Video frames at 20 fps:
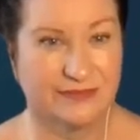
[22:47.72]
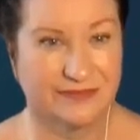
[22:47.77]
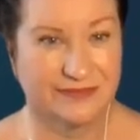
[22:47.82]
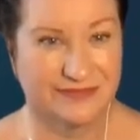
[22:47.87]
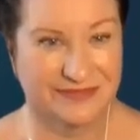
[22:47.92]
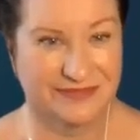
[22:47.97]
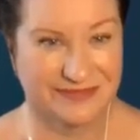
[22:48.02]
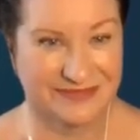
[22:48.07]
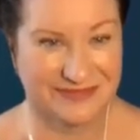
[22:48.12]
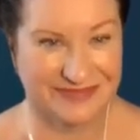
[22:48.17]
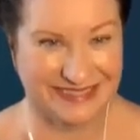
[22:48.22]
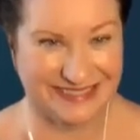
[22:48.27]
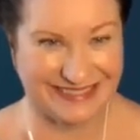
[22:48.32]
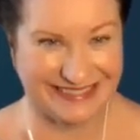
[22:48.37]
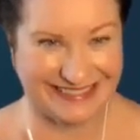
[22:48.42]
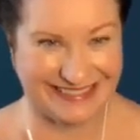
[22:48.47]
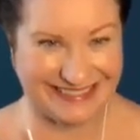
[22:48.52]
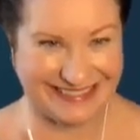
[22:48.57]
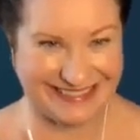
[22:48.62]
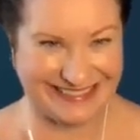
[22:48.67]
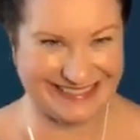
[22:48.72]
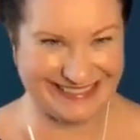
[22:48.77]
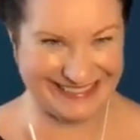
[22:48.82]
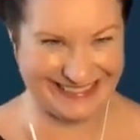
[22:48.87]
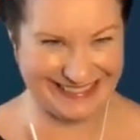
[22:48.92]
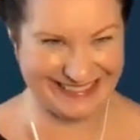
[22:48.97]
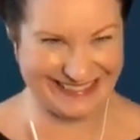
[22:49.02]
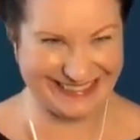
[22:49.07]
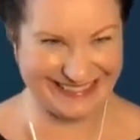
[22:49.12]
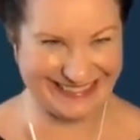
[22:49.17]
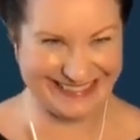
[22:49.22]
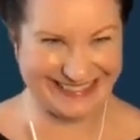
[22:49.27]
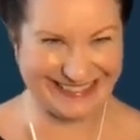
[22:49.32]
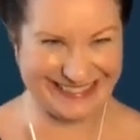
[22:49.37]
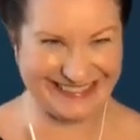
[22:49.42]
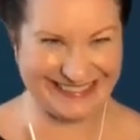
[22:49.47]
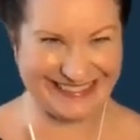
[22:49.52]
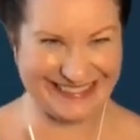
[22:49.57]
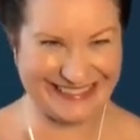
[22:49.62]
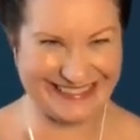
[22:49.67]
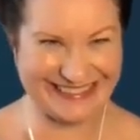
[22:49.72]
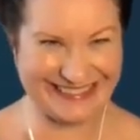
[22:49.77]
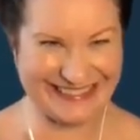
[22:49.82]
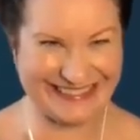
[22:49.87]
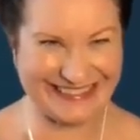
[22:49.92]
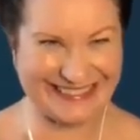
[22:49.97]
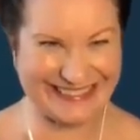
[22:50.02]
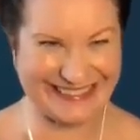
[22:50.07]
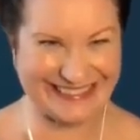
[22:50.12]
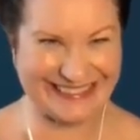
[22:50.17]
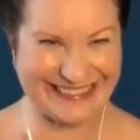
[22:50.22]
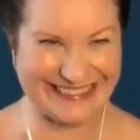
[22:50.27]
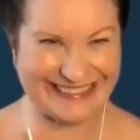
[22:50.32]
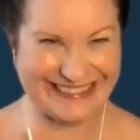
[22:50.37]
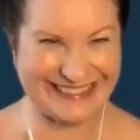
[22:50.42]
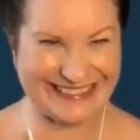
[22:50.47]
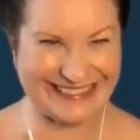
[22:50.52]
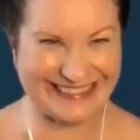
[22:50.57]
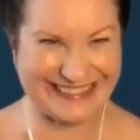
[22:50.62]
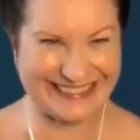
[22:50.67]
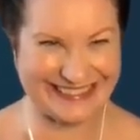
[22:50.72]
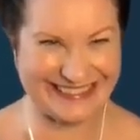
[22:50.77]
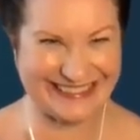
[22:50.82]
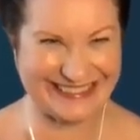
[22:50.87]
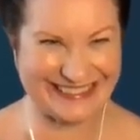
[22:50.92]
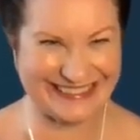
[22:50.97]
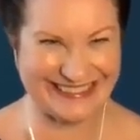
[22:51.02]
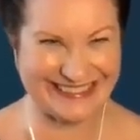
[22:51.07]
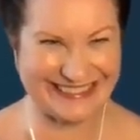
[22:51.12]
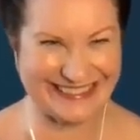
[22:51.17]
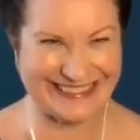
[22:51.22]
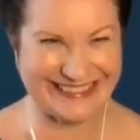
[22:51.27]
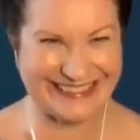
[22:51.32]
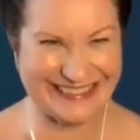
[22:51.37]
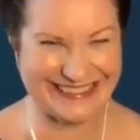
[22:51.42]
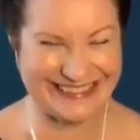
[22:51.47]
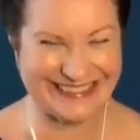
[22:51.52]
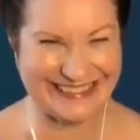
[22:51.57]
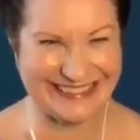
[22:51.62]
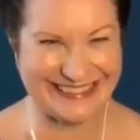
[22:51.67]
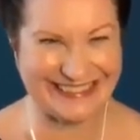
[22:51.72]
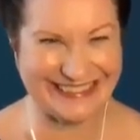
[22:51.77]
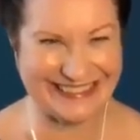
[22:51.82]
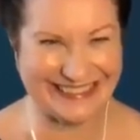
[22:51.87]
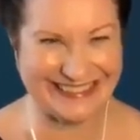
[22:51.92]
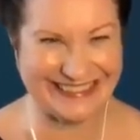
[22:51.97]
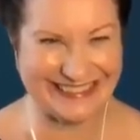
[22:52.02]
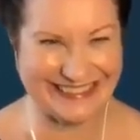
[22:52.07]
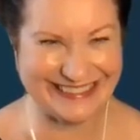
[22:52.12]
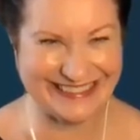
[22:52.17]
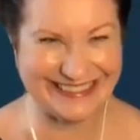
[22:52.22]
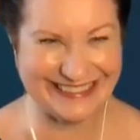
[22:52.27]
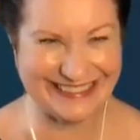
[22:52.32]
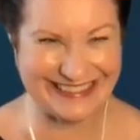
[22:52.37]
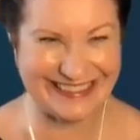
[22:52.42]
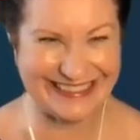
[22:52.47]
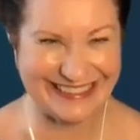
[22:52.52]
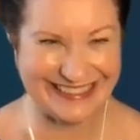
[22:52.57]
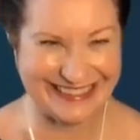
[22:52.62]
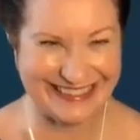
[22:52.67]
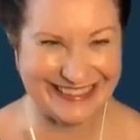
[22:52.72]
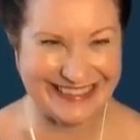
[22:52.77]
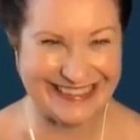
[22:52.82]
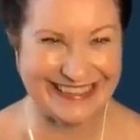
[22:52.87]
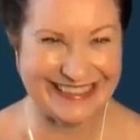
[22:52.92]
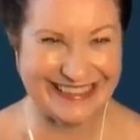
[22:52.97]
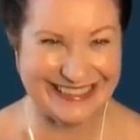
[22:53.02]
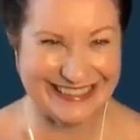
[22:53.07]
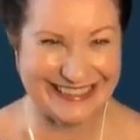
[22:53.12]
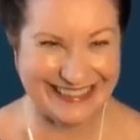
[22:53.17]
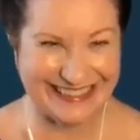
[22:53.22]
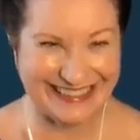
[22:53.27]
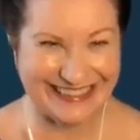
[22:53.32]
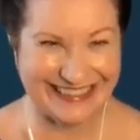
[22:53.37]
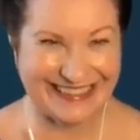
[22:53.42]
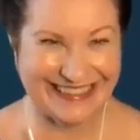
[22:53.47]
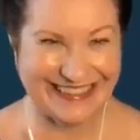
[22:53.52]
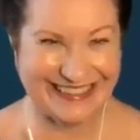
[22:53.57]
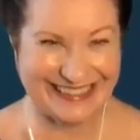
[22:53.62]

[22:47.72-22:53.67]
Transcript: [no speech]